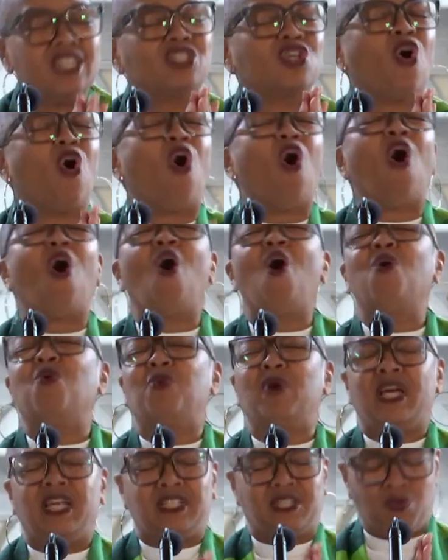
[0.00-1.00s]
is
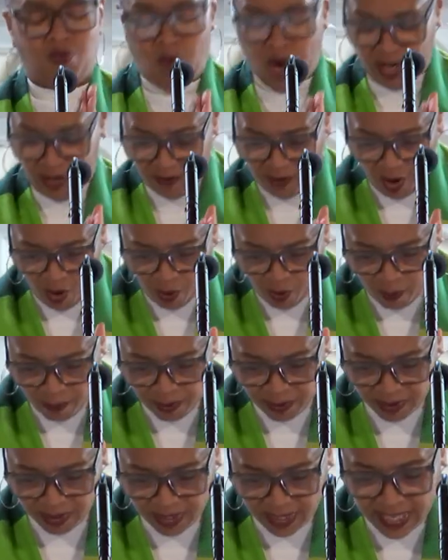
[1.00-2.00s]
always one of
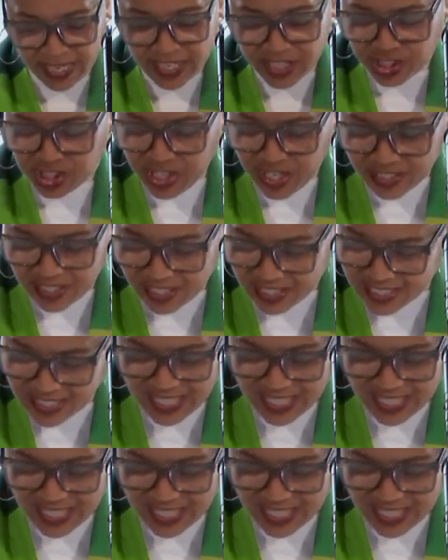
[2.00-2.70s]
hope. Jesus